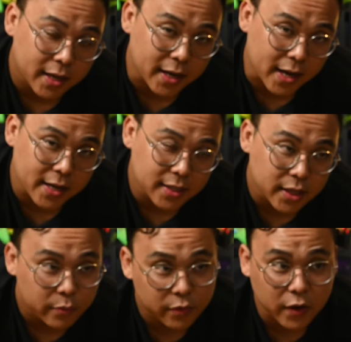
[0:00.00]
Yes,
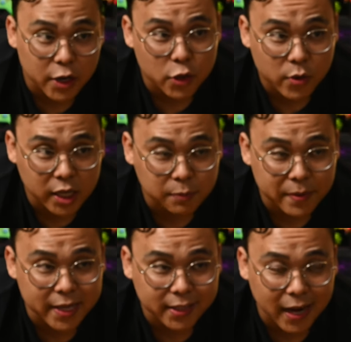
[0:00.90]
we've got the
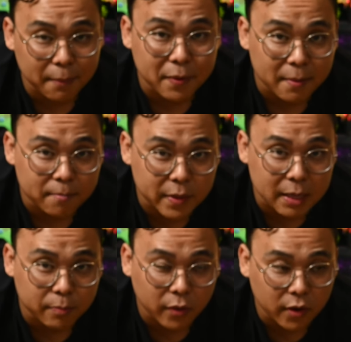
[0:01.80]
USB type B
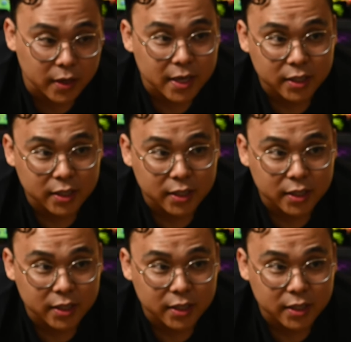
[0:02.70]
port,